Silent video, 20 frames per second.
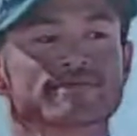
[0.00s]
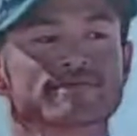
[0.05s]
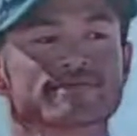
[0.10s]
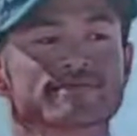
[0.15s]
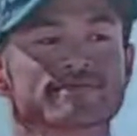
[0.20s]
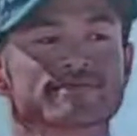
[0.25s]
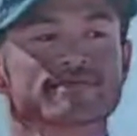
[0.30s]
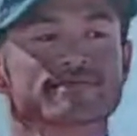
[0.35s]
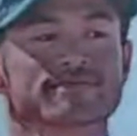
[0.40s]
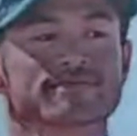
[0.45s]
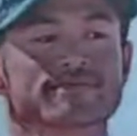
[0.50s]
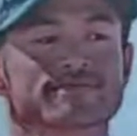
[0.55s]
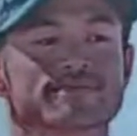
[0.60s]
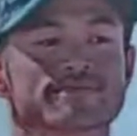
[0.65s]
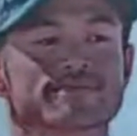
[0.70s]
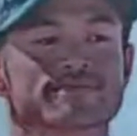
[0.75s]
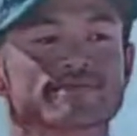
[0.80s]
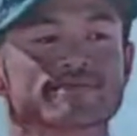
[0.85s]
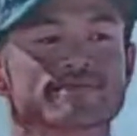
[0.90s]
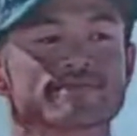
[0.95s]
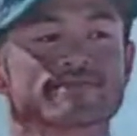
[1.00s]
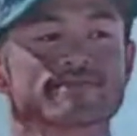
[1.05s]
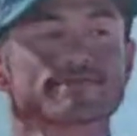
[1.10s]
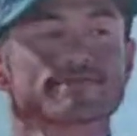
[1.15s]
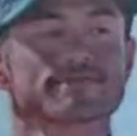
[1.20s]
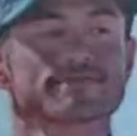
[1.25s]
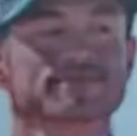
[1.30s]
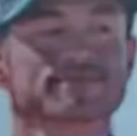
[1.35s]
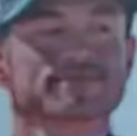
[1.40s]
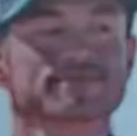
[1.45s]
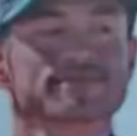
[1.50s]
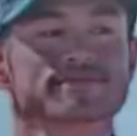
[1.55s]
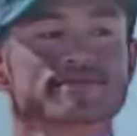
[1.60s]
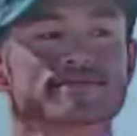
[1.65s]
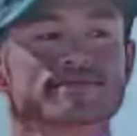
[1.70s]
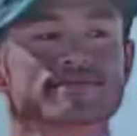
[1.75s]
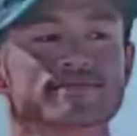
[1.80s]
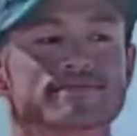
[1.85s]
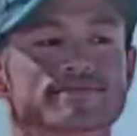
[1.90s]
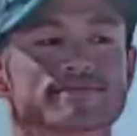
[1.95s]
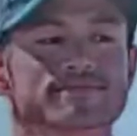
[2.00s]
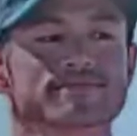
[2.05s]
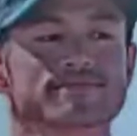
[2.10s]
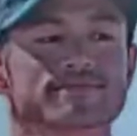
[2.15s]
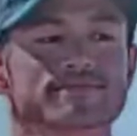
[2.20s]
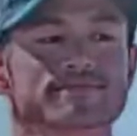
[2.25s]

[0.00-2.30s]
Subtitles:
of this of Ichiro,